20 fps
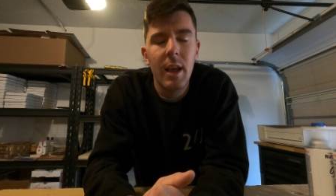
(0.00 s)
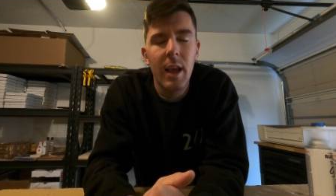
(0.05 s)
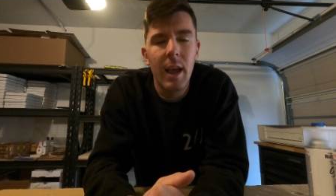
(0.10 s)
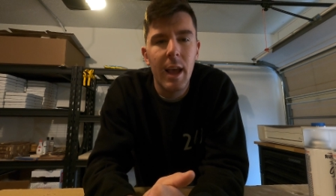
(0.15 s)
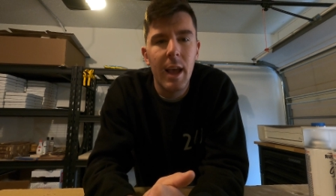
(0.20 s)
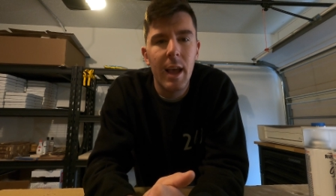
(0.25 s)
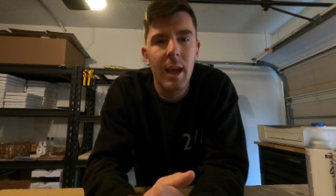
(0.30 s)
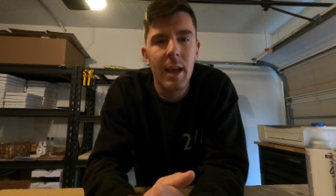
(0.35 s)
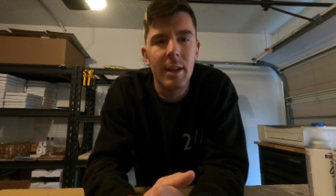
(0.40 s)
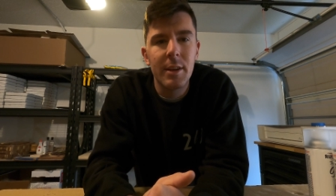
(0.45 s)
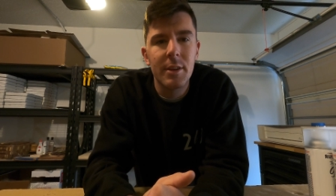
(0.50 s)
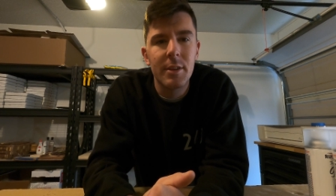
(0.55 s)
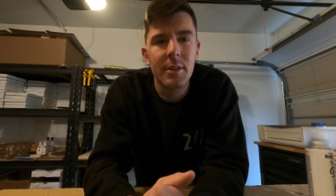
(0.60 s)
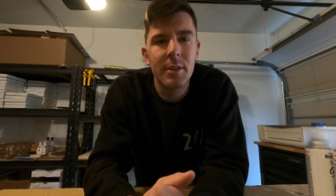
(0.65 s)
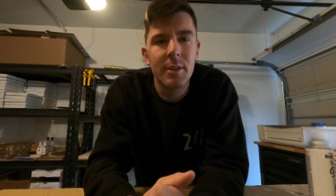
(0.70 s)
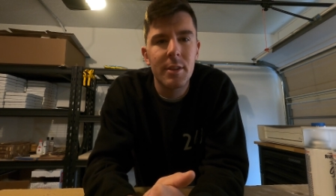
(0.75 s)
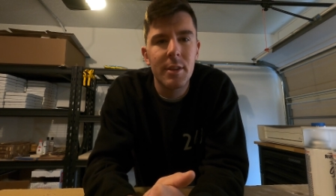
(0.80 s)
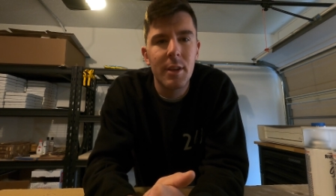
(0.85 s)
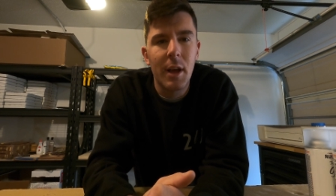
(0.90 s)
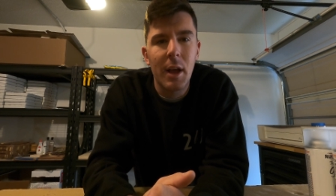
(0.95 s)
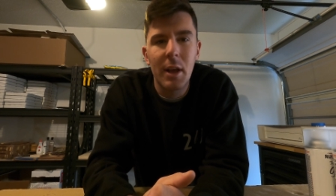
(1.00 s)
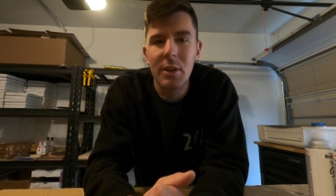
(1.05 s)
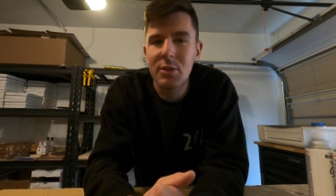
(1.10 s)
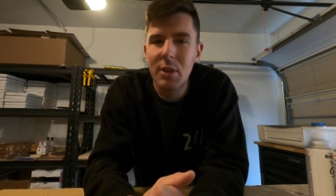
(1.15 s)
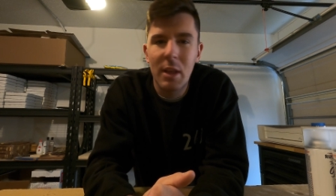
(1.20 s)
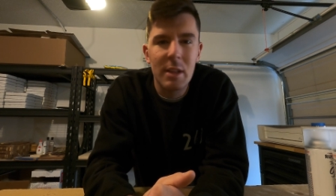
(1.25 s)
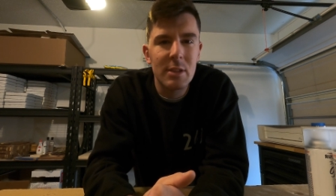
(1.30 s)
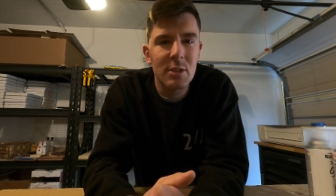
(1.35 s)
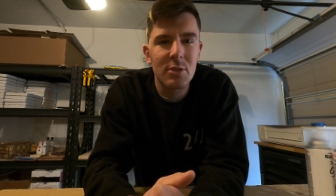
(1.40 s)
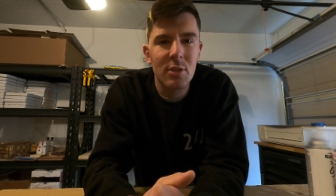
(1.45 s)
and I
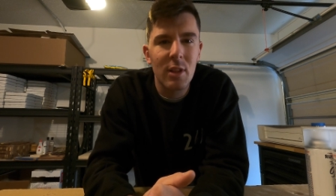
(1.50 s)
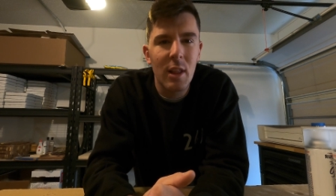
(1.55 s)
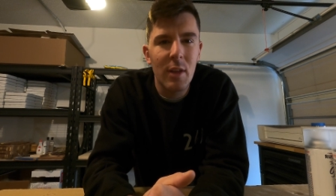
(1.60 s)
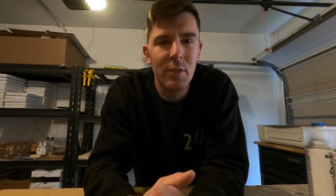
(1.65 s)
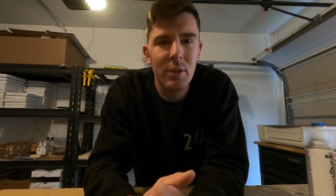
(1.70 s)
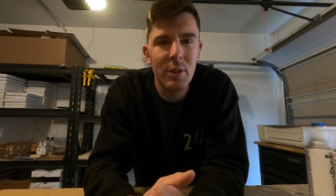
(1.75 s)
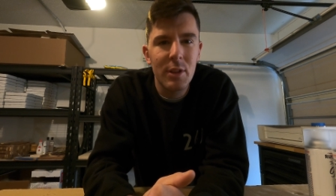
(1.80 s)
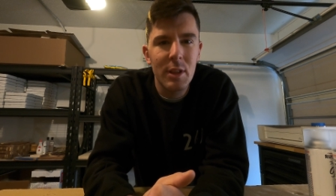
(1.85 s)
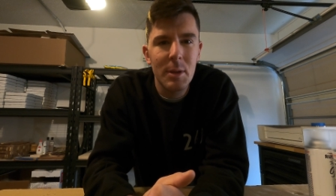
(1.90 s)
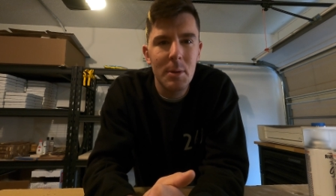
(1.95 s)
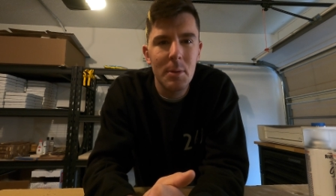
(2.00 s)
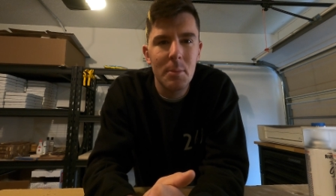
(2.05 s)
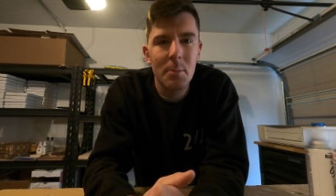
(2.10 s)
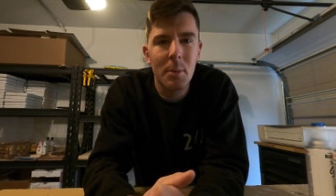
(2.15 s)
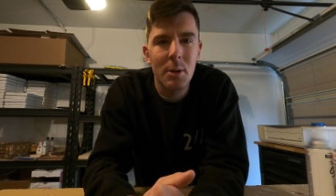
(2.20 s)
say this lovingly,